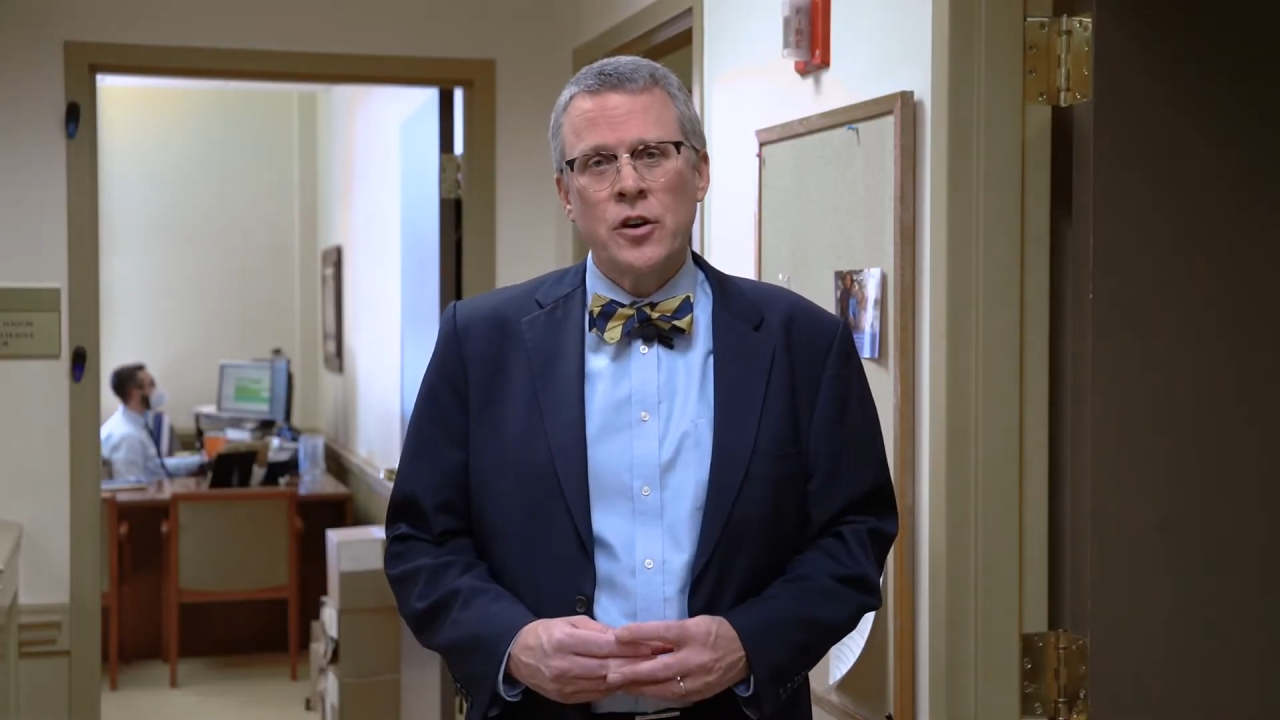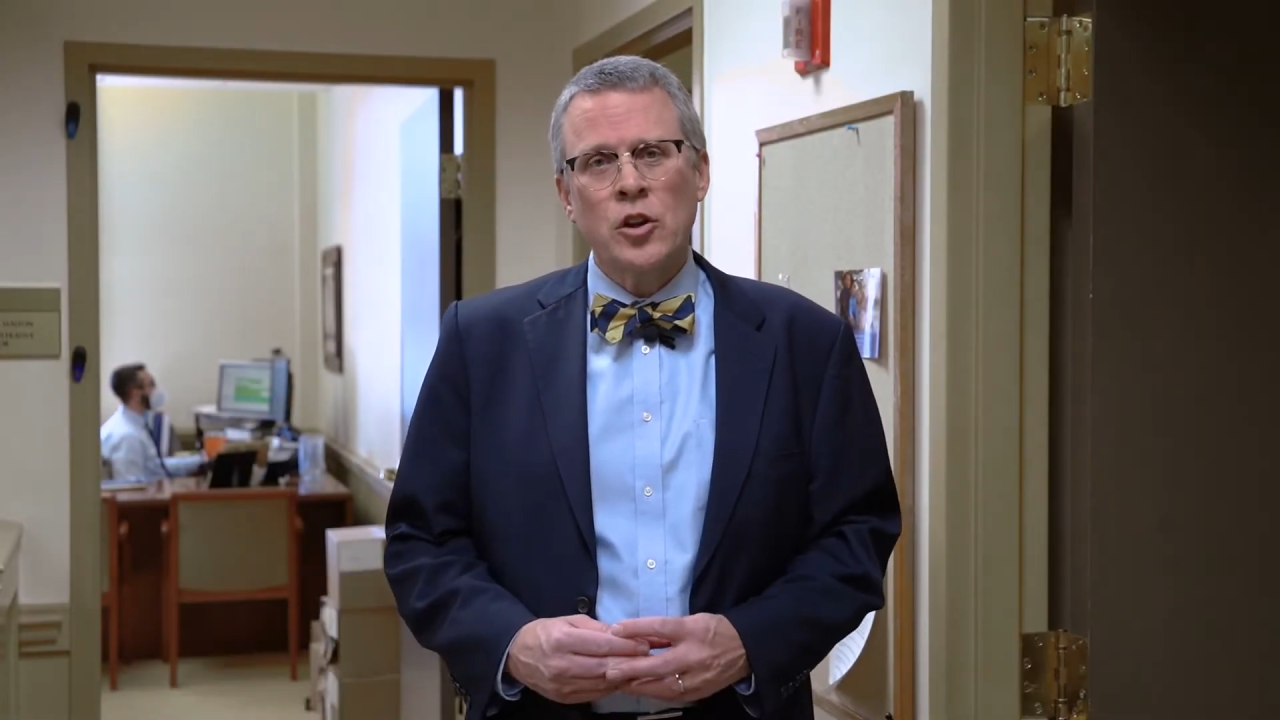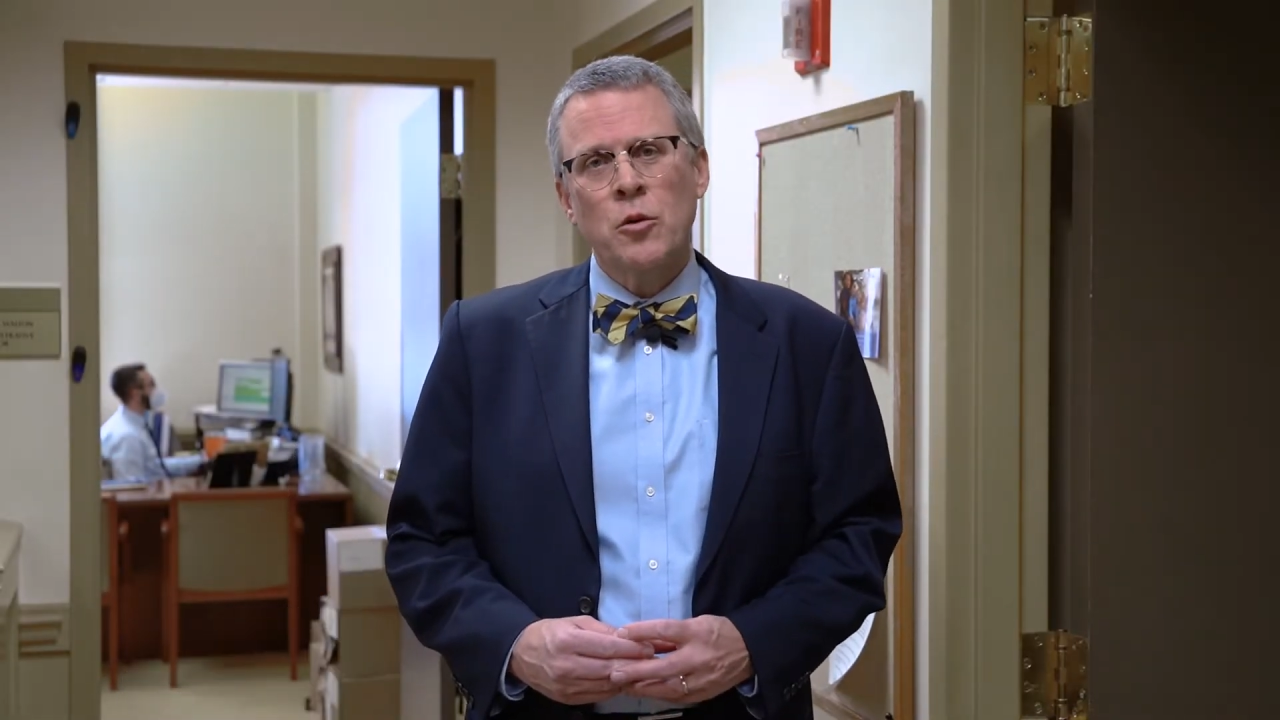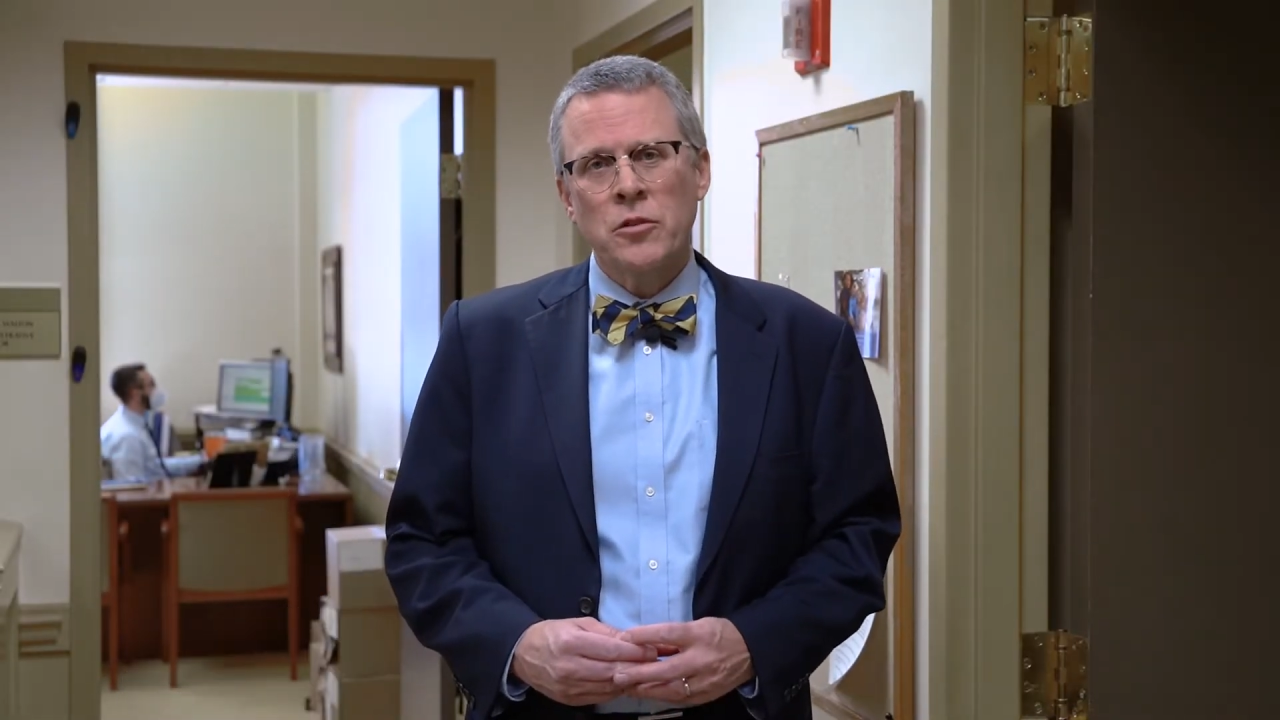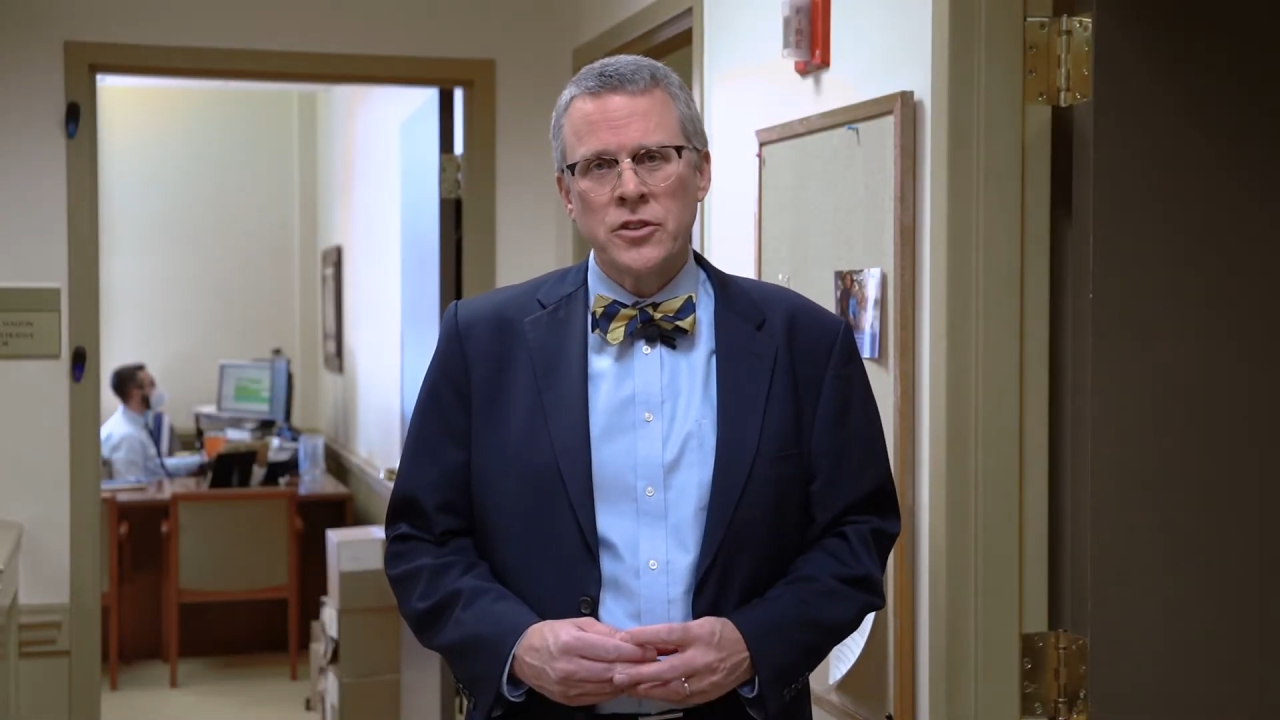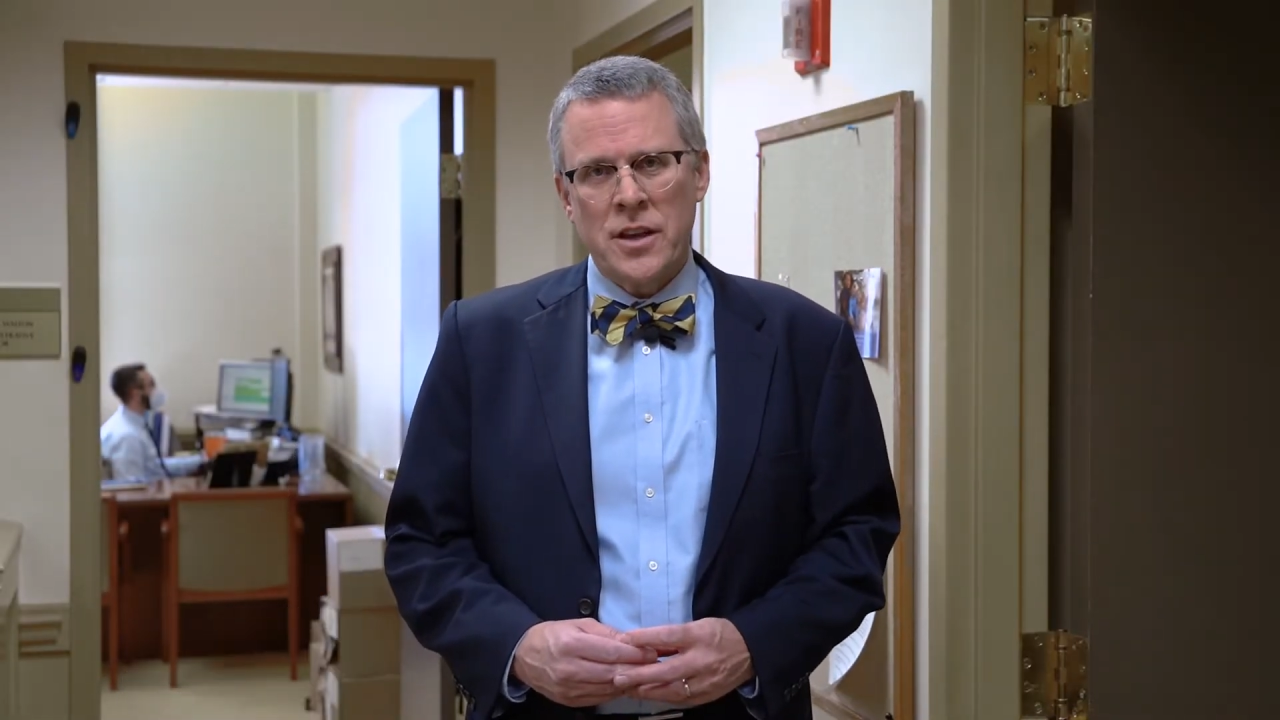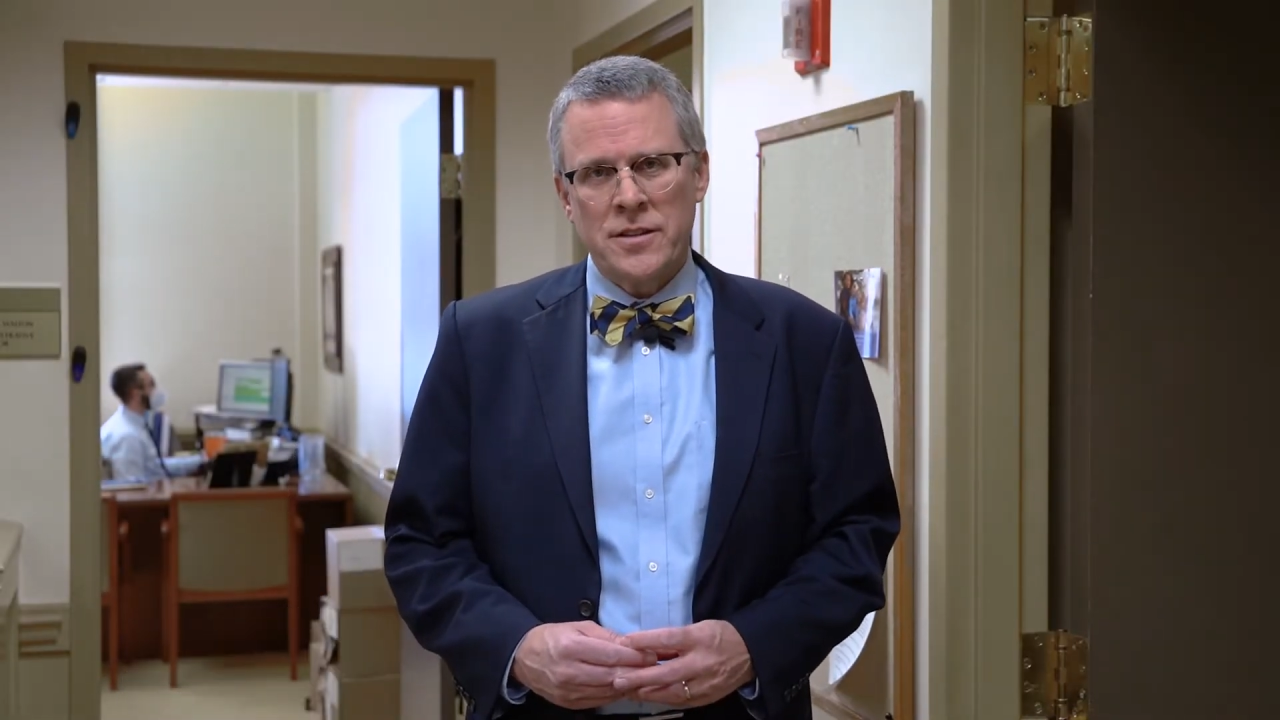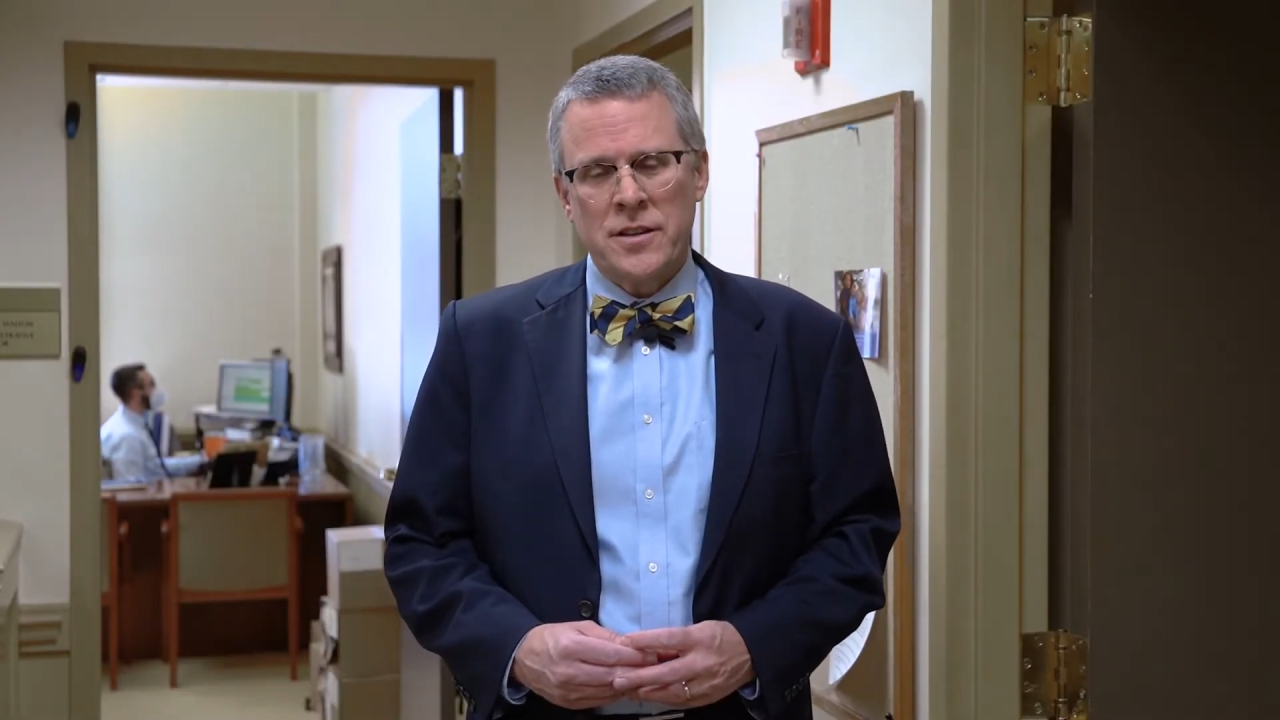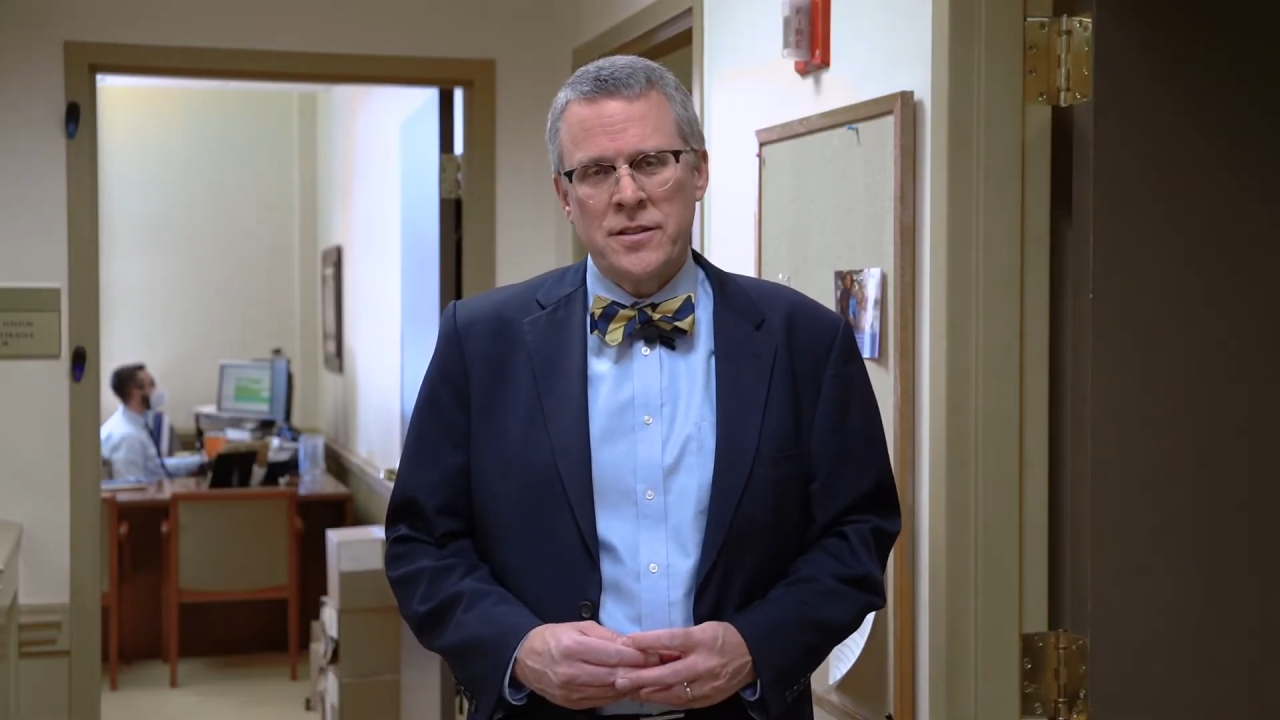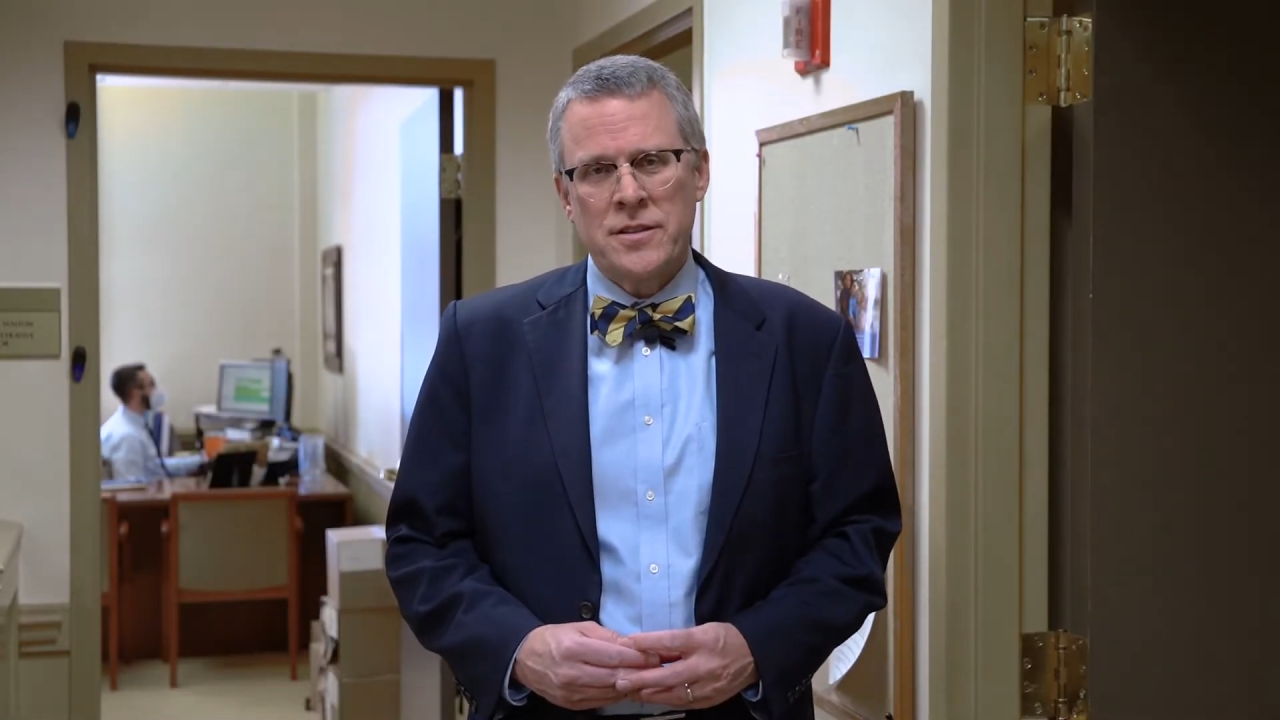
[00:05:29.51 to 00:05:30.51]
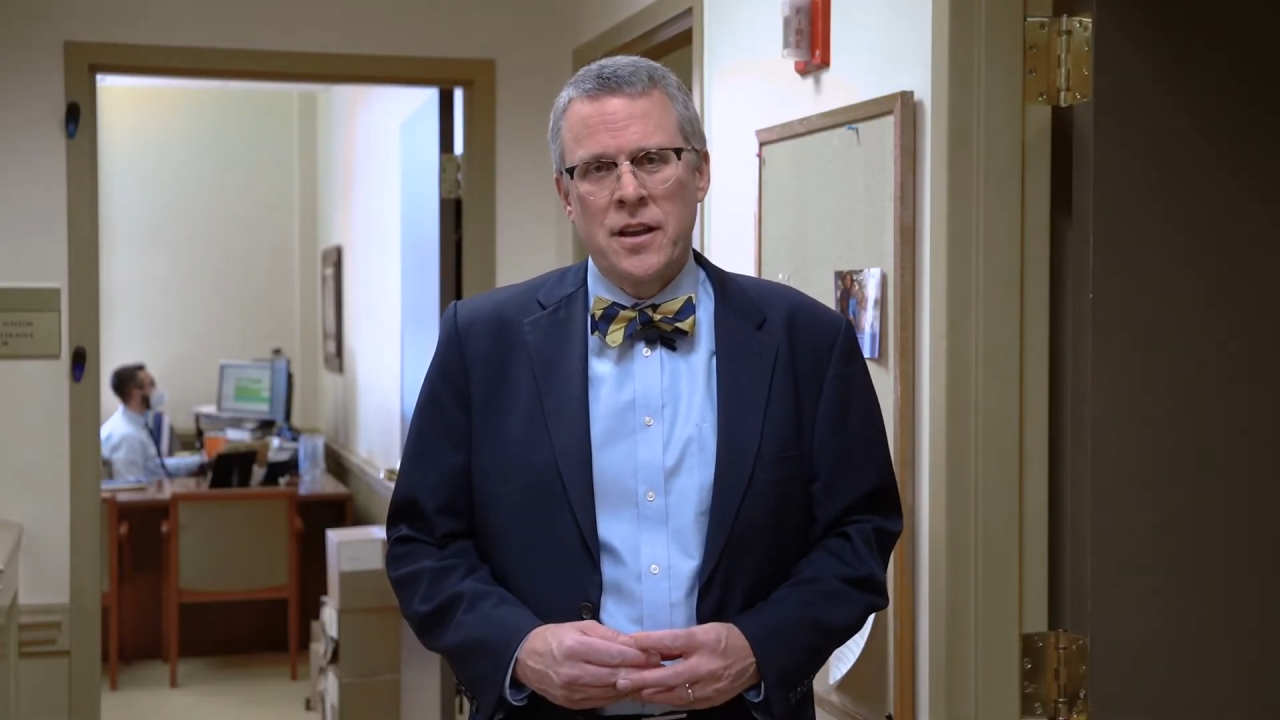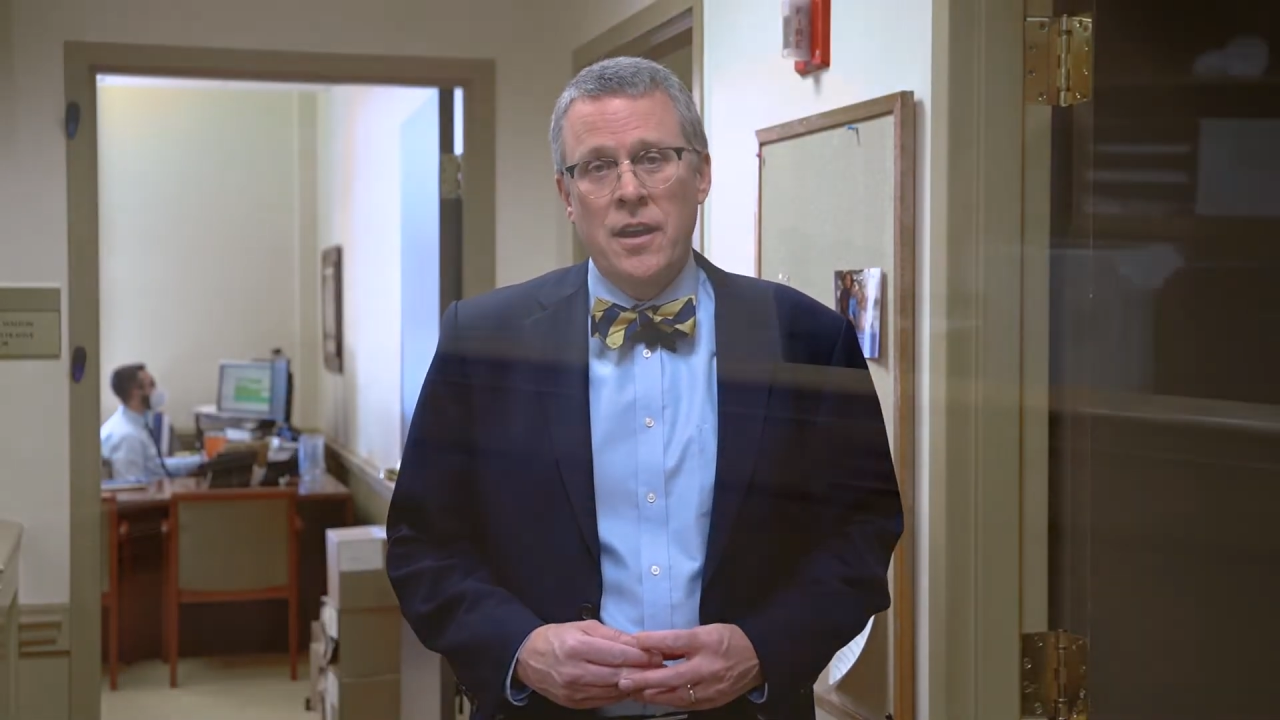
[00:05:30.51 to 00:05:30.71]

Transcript: Global Justice.